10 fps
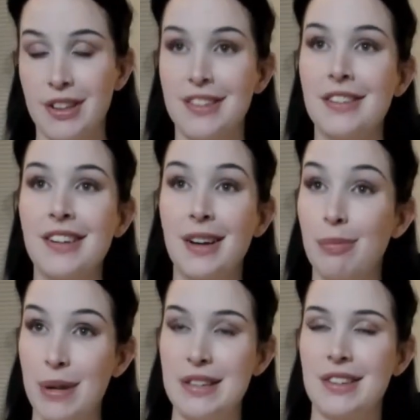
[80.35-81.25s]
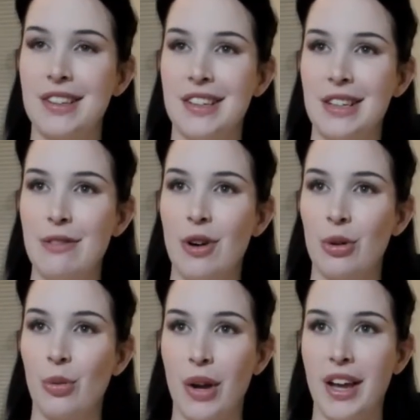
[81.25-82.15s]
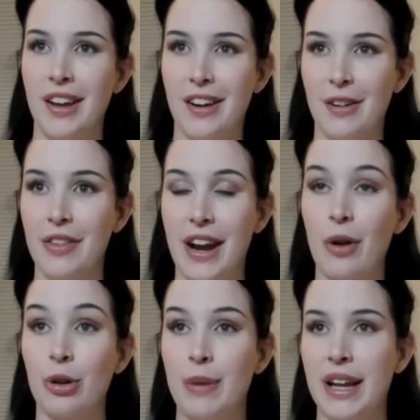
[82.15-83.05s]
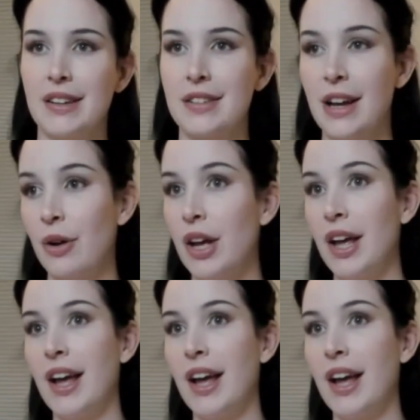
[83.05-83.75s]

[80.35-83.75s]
This is like basically a default way that I hold my hands now.